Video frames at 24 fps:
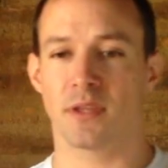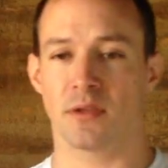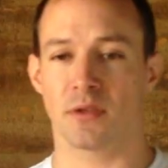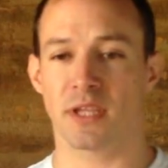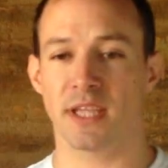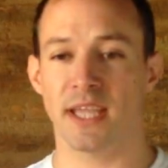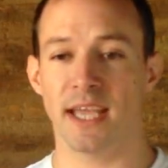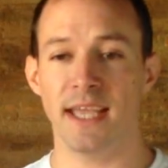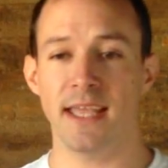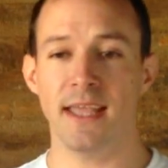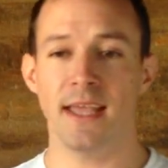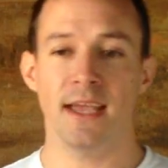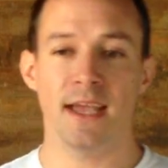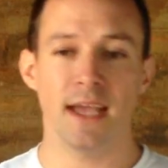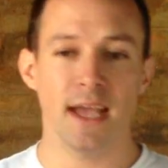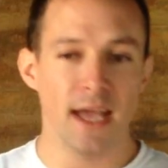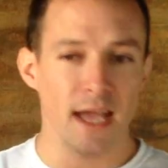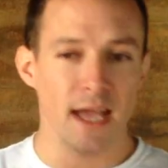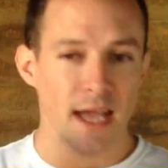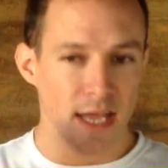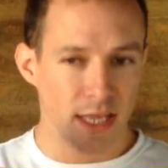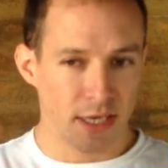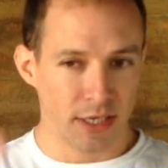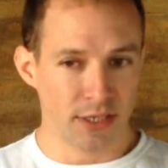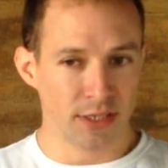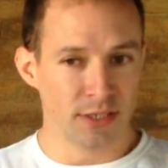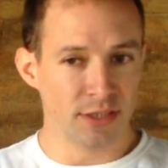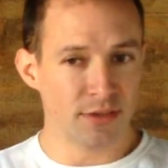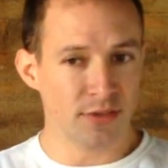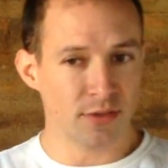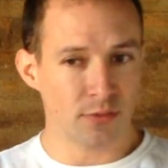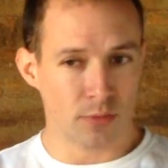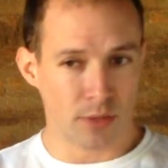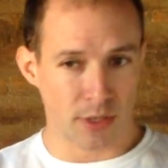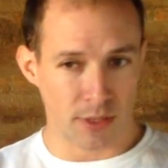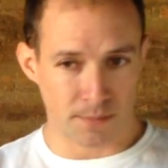Okay,
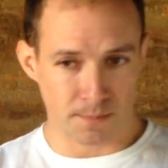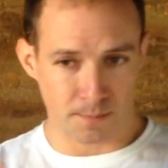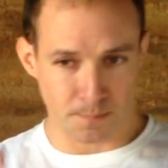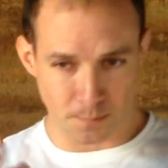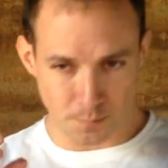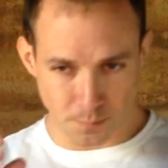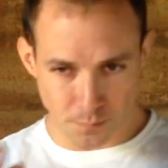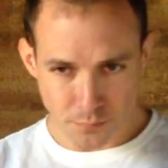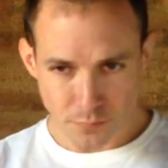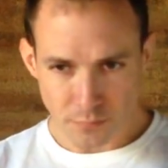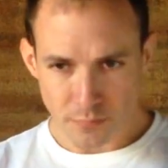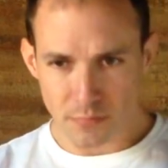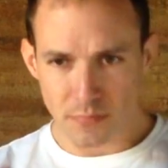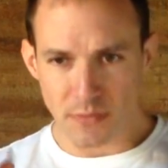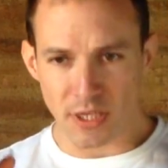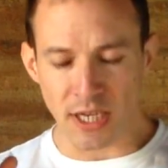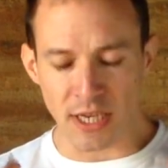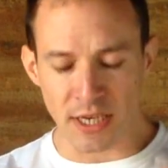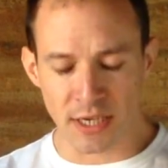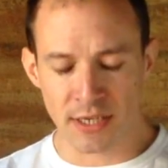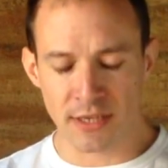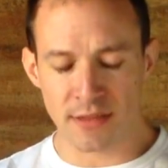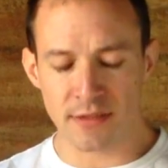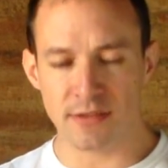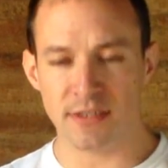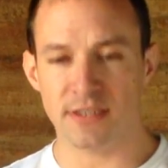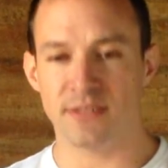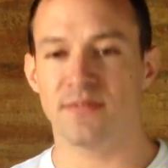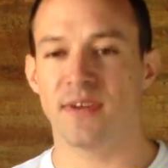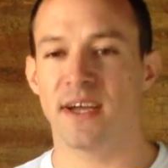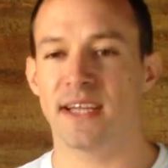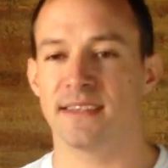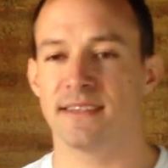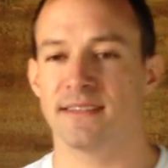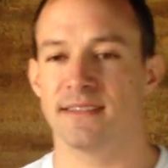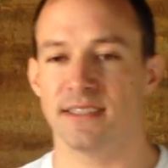another one, another
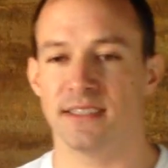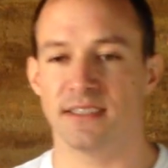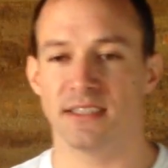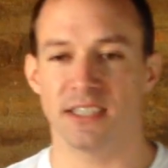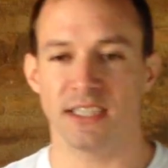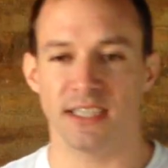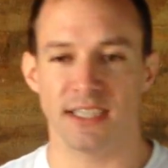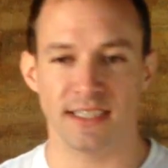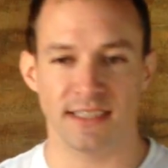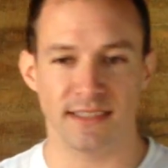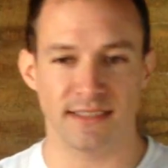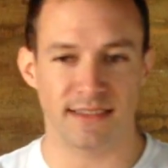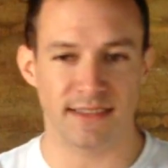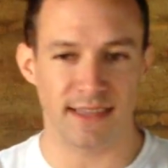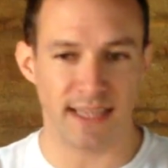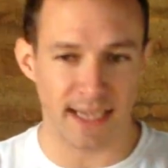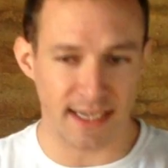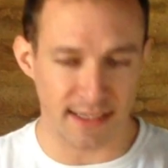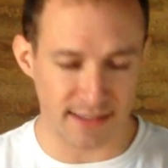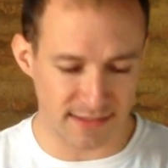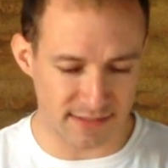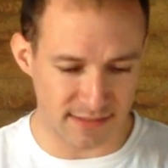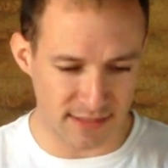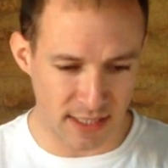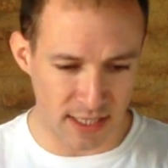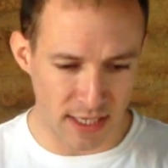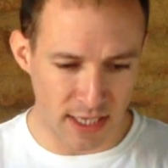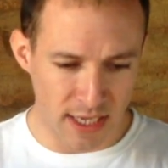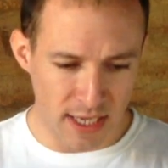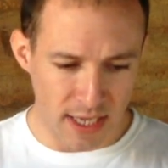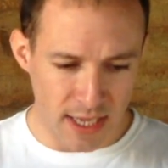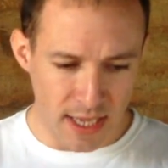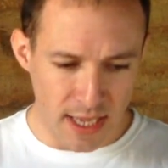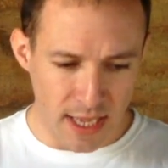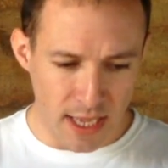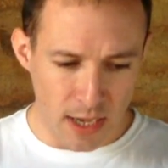advantage is that,
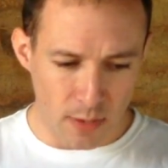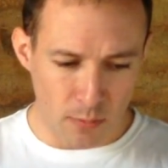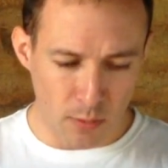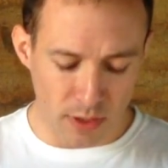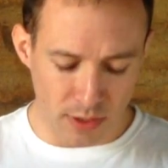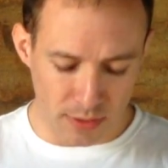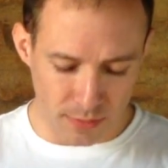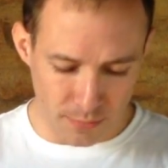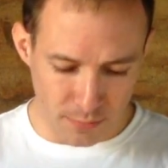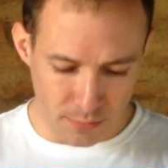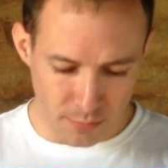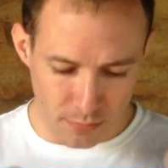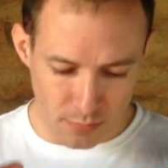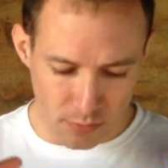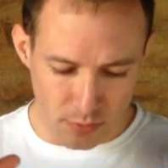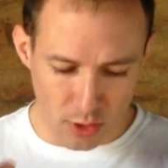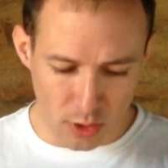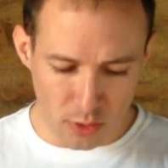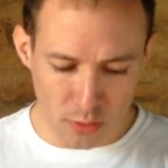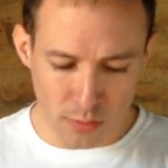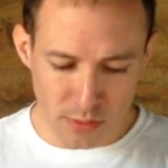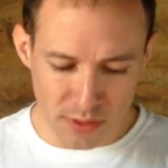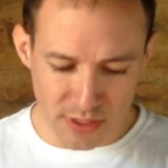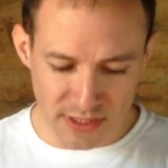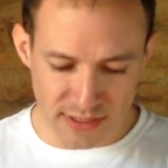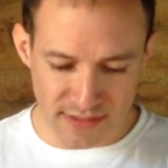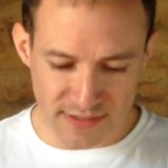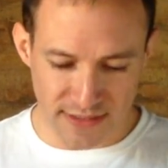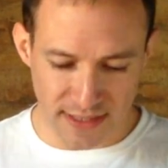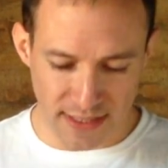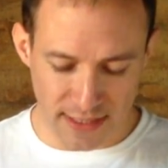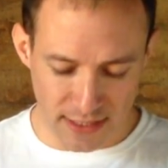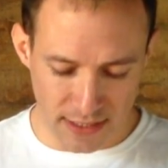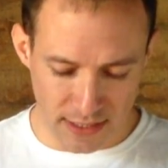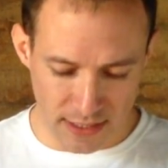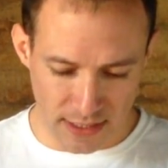well, not only is
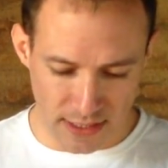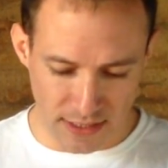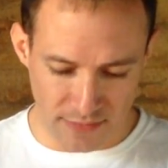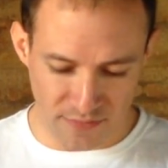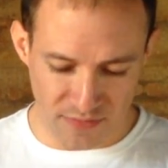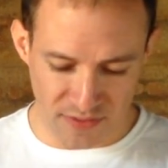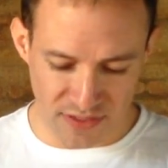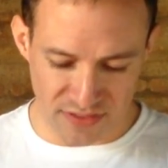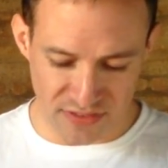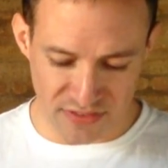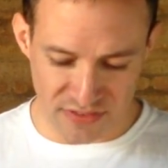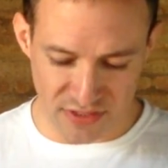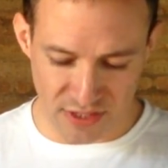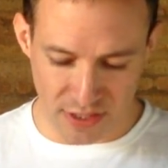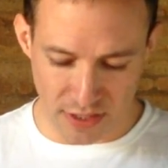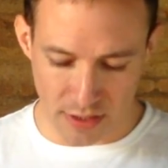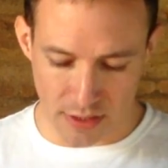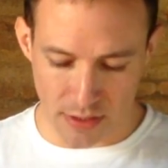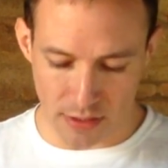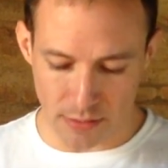that if it's,